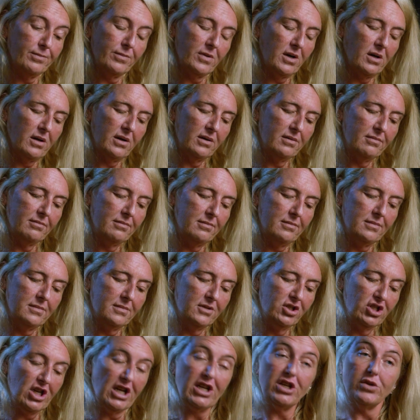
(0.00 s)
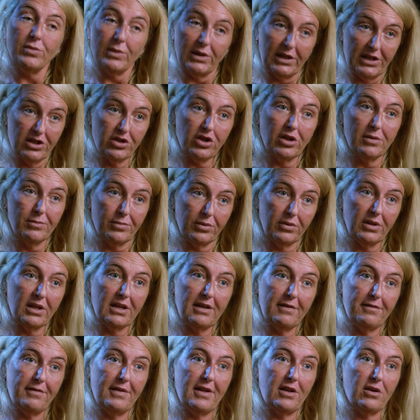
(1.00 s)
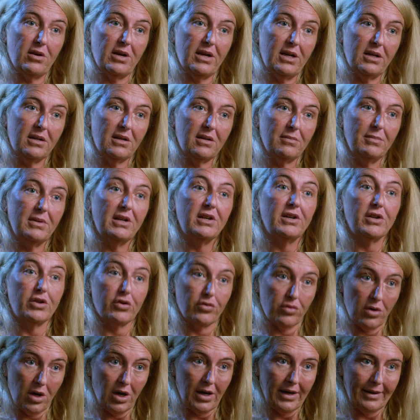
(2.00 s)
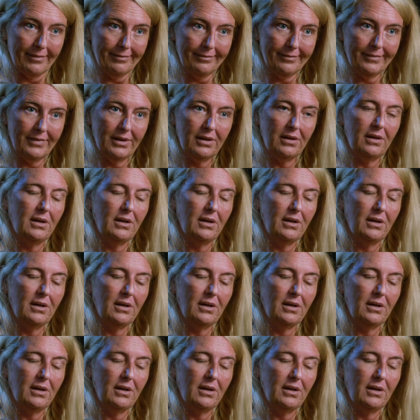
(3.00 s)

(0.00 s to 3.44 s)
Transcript: I genuinely don't believe that I had committed a crime